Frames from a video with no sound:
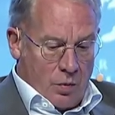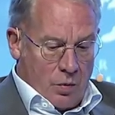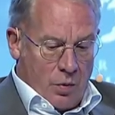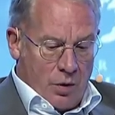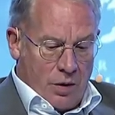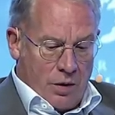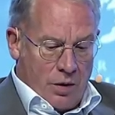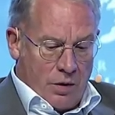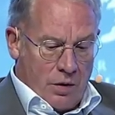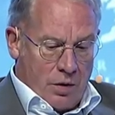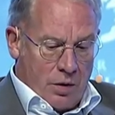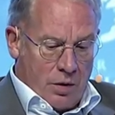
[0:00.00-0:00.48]

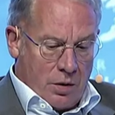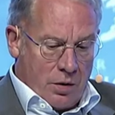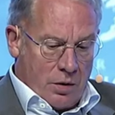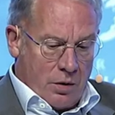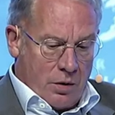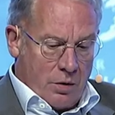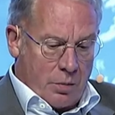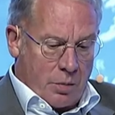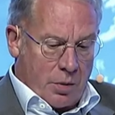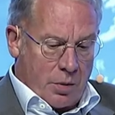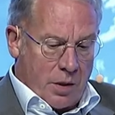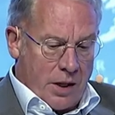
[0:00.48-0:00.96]
with
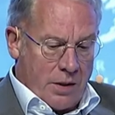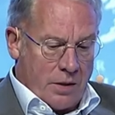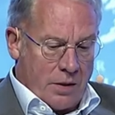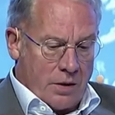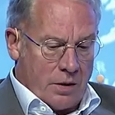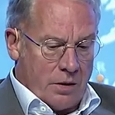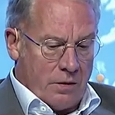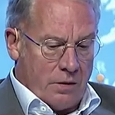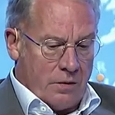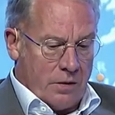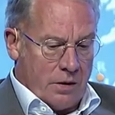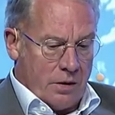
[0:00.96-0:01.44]
the
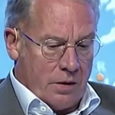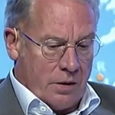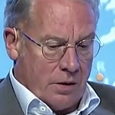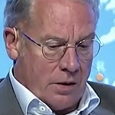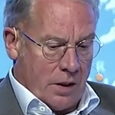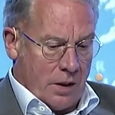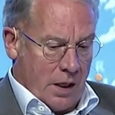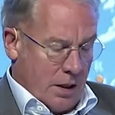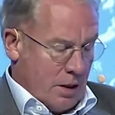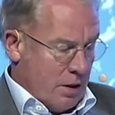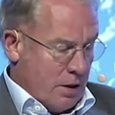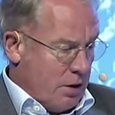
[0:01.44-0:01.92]
price of
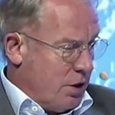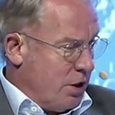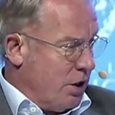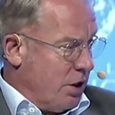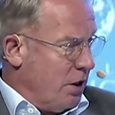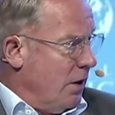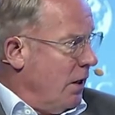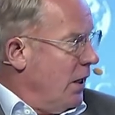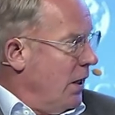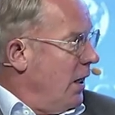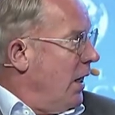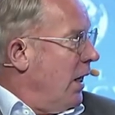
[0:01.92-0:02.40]

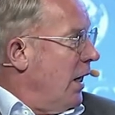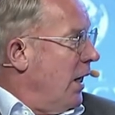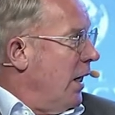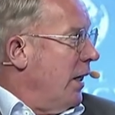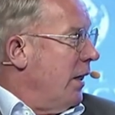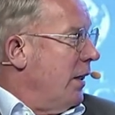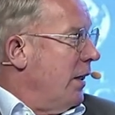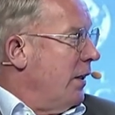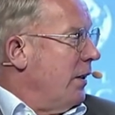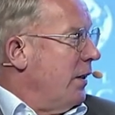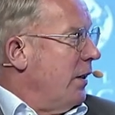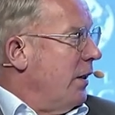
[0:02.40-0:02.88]
energy.
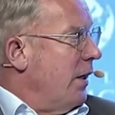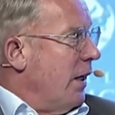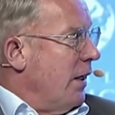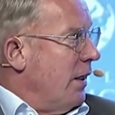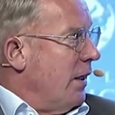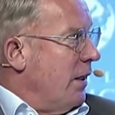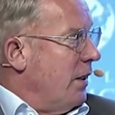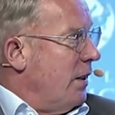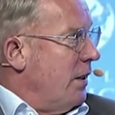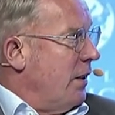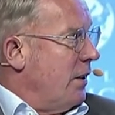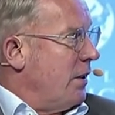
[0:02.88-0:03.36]

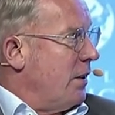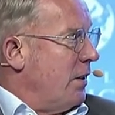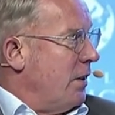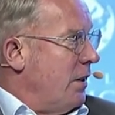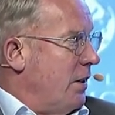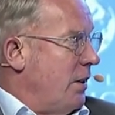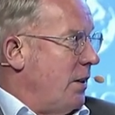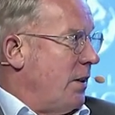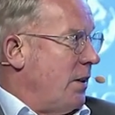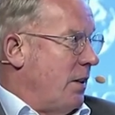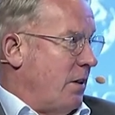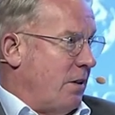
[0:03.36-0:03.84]
and this,
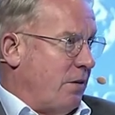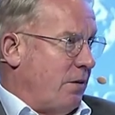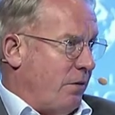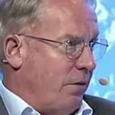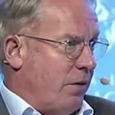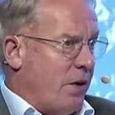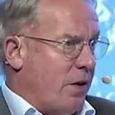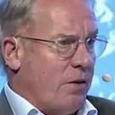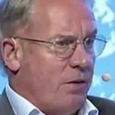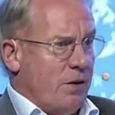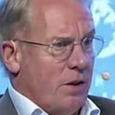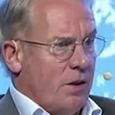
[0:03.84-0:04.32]
this is is a
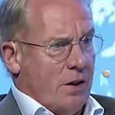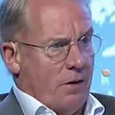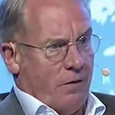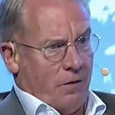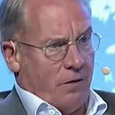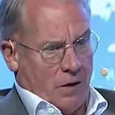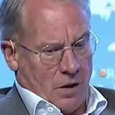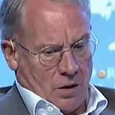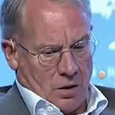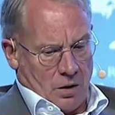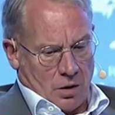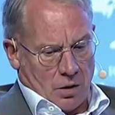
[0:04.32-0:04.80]
very
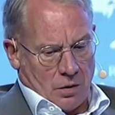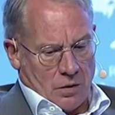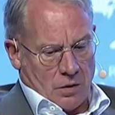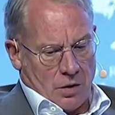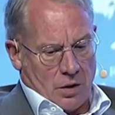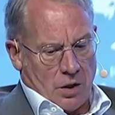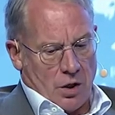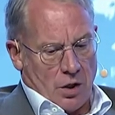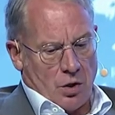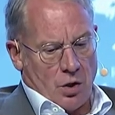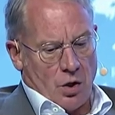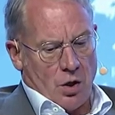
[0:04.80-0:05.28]
difficult
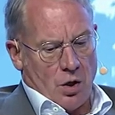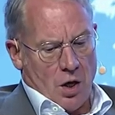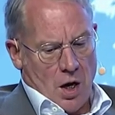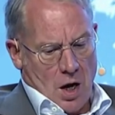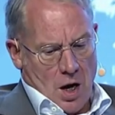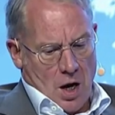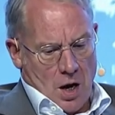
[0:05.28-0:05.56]
conversation,